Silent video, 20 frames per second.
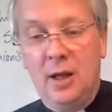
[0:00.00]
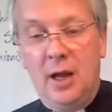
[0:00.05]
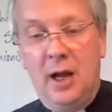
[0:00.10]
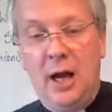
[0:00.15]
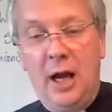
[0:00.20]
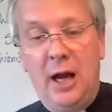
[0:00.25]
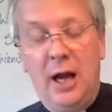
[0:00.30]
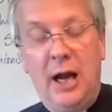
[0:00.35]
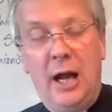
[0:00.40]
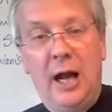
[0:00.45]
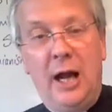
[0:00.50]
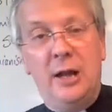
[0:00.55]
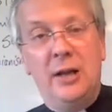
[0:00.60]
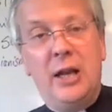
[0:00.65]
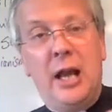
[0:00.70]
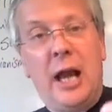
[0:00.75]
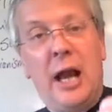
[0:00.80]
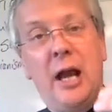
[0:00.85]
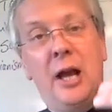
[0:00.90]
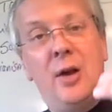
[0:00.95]

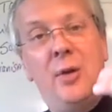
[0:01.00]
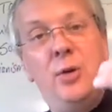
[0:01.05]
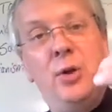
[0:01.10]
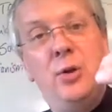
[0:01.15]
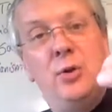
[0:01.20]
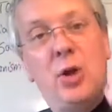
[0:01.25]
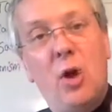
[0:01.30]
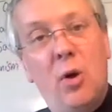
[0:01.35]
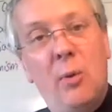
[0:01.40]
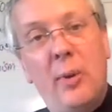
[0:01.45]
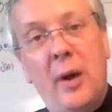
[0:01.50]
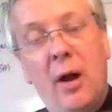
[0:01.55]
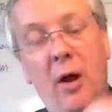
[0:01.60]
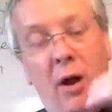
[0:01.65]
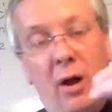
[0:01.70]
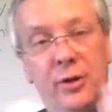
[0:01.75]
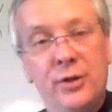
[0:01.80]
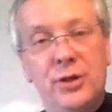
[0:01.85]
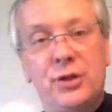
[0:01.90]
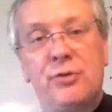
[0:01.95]
And how you go about
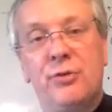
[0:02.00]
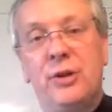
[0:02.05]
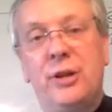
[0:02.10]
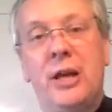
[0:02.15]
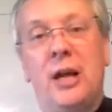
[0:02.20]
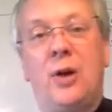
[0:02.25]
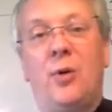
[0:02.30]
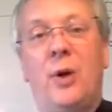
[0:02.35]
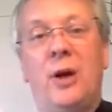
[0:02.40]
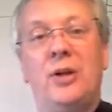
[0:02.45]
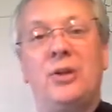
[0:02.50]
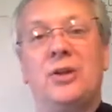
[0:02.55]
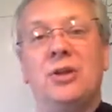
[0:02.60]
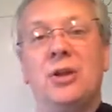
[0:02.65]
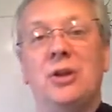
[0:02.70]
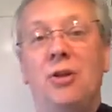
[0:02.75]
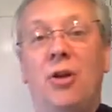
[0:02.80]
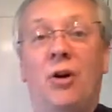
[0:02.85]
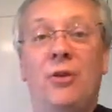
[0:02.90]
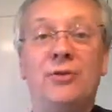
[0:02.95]
answering that
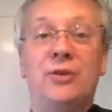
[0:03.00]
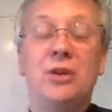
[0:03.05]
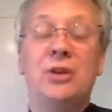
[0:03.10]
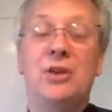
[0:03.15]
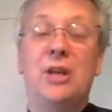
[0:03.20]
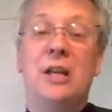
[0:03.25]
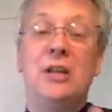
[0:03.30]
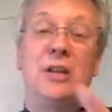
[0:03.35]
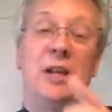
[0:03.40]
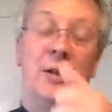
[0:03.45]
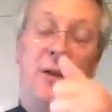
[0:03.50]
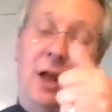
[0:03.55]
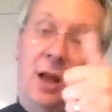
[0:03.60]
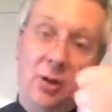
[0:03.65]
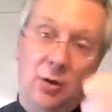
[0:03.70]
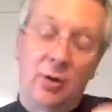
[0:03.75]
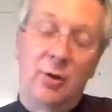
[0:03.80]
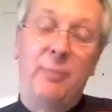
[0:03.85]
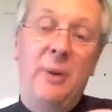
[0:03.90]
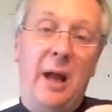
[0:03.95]
question often says a
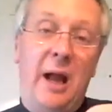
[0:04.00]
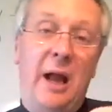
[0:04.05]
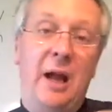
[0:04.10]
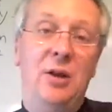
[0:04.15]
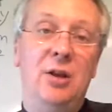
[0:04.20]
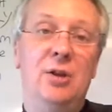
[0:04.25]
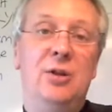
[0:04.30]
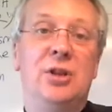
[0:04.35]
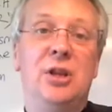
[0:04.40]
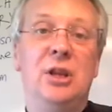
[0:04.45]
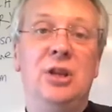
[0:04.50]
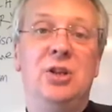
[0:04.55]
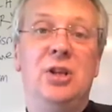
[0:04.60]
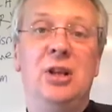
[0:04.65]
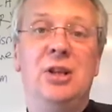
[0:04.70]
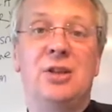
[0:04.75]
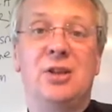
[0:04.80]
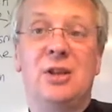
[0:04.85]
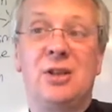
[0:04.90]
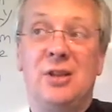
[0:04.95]
lot about how you see
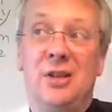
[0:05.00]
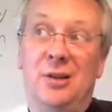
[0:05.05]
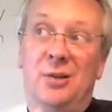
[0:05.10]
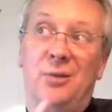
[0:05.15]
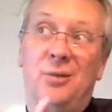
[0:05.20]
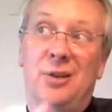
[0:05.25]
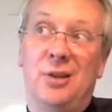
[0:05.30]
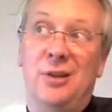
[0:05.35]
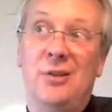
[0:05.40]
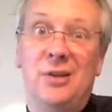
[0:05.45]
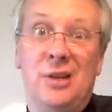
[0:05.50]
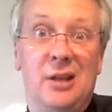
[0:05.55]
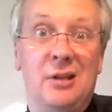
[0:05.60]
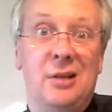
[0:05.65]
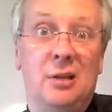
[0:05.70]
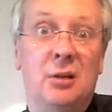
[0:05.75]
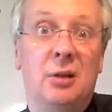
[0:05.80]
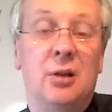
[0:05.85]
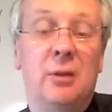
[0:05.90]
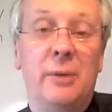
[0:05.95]
Jesus. It also says
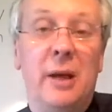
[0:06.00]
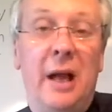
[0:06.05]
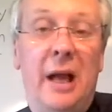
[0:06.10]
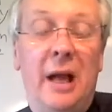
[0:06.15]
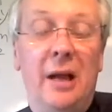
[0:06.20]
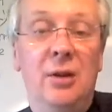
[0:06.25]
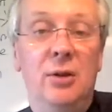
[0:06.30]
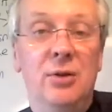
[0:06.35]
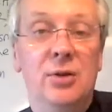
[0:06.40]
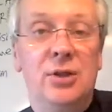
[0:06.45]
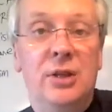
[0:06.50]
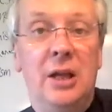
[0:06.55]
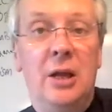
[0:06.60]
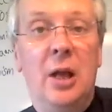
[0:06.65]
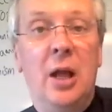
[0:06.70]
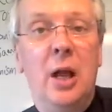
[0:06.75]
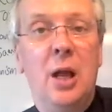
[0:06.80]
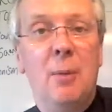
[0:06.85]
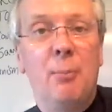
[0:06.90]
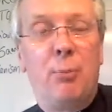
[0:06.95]
a lot about how you
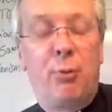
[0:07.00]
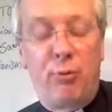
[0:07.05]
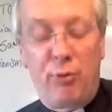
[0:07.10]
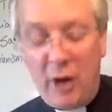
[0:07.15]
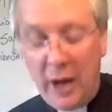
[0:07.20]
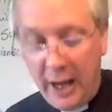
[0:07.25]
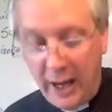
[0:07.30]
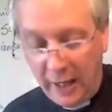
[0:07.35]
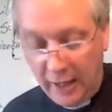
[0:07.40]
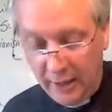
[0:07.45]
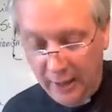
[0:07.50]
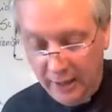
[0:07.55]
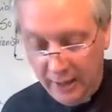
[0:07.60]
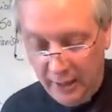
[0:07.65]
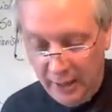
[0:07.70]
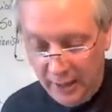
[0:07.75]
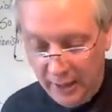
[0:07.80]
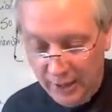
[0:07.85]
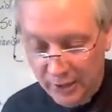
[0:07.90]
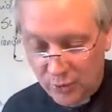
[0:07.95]
see prayer
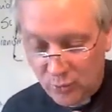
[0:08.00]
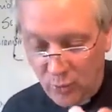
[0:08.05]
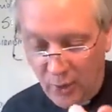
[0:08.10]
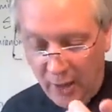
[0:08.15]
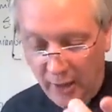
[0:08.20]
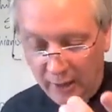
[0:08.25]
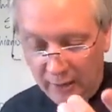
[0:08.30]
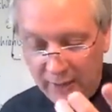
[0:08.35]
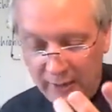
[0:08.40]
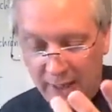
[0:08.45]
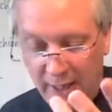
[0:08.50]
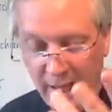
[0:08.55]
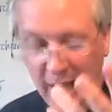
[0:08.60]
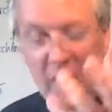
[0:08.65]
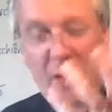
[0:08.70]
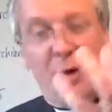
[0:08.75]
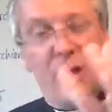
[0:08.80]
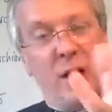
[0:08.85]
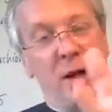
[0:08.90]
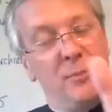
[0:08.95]
as well.
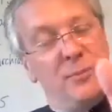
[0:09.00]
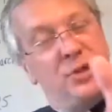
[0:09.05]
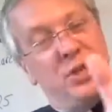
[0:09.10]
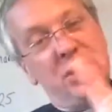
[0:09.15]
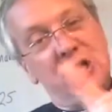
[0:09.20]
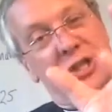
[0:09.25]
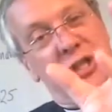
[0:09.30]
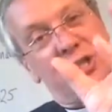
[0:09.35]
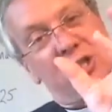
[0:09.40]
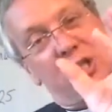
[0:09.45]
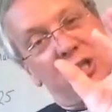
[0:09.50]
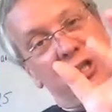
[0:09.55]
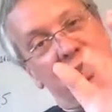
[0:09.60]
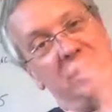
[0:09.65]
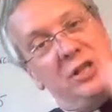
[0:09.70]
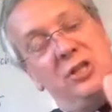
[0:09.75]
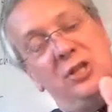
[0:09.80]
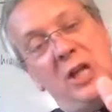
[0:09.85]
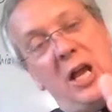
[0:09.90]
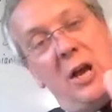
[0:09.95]
How come Jesus
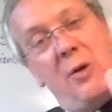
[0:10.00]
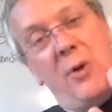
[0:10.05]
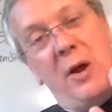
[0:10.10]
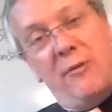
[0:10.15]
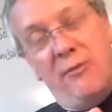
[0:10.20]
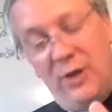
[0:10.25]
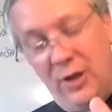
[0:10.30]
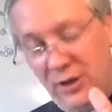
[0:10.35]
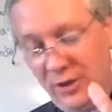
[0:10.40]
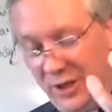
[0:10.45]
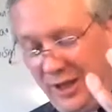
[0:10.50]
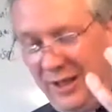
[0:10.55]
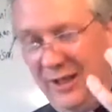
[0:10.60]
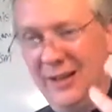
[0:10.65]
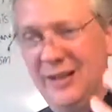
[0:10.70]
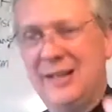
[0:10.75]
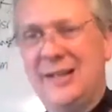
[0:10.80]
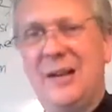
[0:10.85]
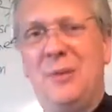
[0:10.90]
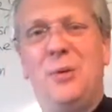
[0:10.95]
doesn't know
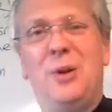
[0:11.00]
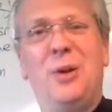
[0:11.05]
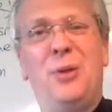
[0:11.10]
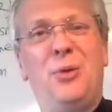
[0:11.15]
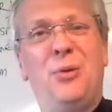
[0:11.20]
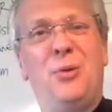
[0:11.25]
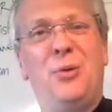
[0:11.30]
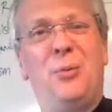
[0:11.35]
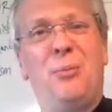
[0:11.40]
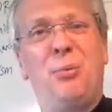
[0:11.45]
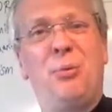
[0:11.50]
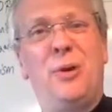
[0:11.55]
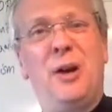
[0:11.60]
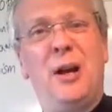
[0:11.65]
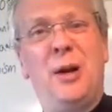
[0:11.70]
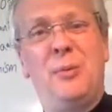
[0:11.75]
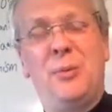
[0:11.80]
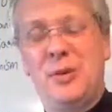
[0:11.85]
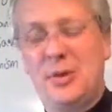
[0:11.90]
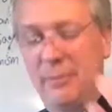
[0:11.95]
everything? Is that what you thought
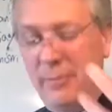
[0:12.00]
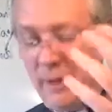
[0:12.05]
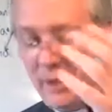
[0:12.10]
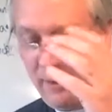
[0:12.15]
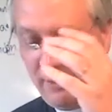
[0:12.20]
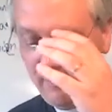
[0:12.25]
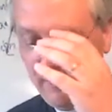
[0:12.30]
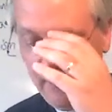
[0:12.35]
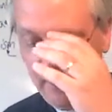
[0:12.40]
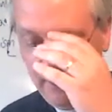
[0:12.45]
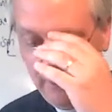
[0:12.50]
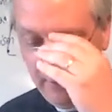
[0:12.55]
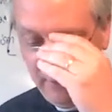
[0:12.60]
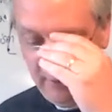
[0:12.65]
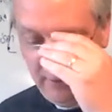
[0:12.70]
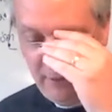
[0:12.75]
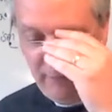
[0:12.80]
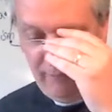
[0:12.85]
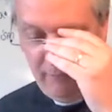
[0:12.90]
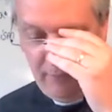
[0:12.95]
prayer was about?
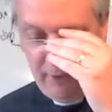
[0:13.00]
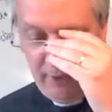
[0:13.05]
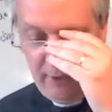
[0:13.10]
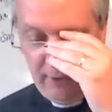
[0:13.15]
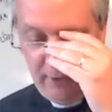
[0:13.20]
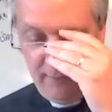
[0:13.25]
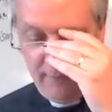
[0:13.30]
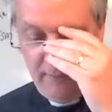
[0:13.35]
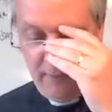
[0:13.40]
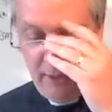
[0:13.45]
Never mind.